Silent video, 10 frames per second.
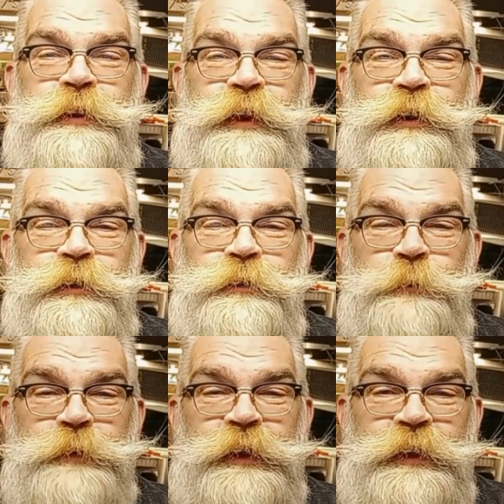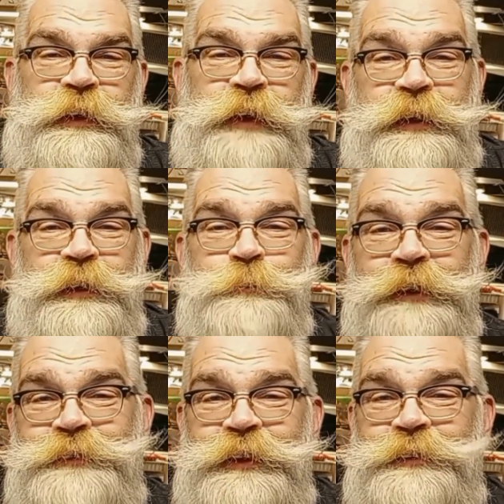get her completely naked. But
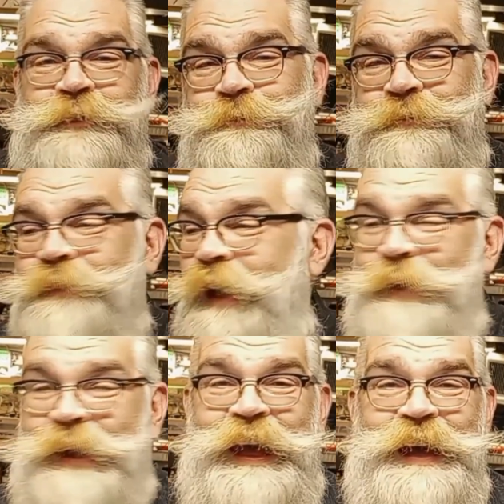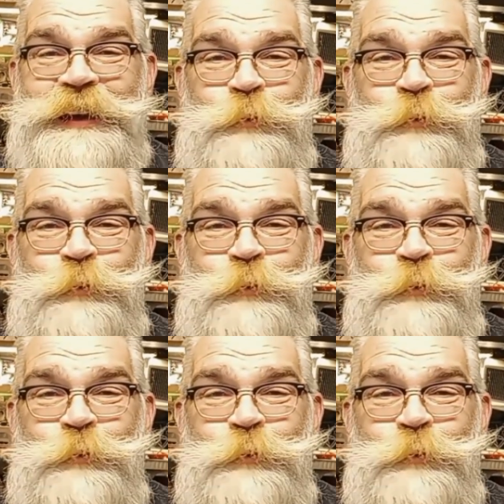you know, I'm a guy. I'm